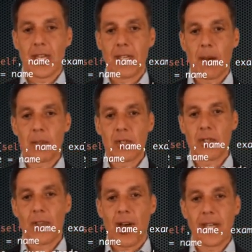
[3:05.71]
a
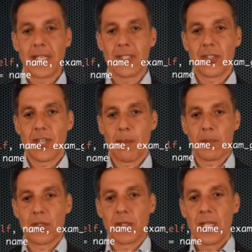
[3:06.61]
number, the height is a
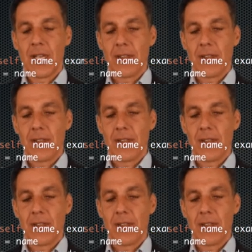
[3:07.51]
number,